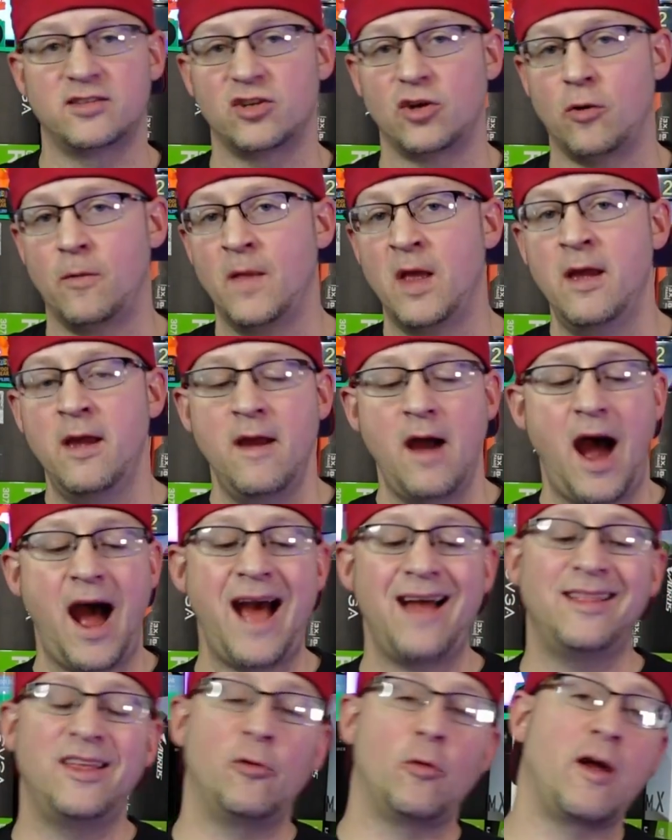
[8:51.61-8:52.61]
So
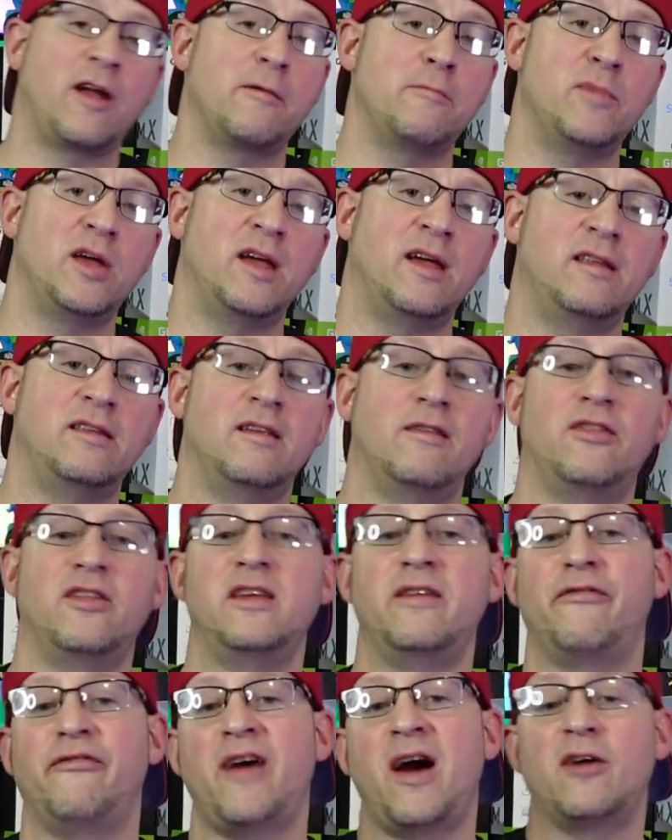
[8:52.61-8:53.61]
highly recommend
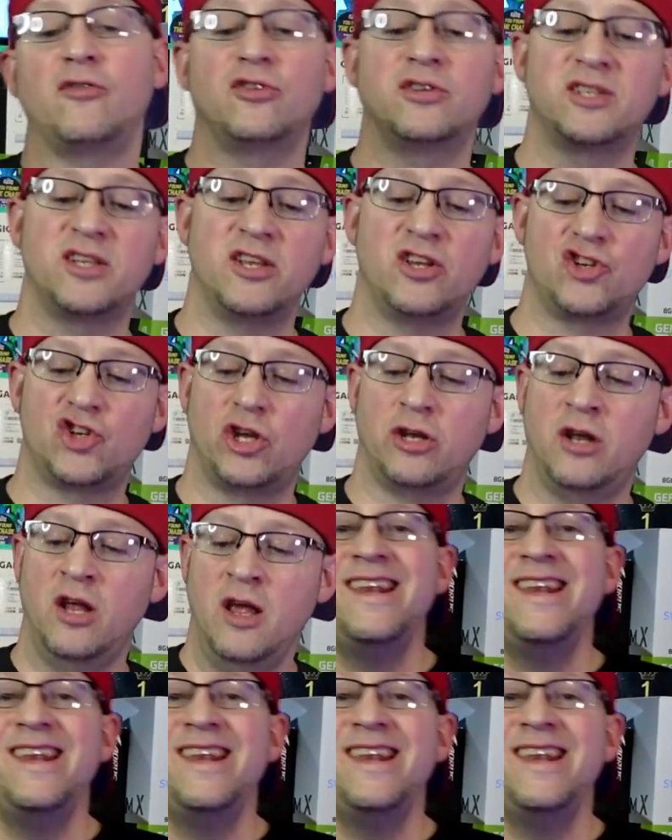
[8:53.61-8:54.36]
the Founders Edition.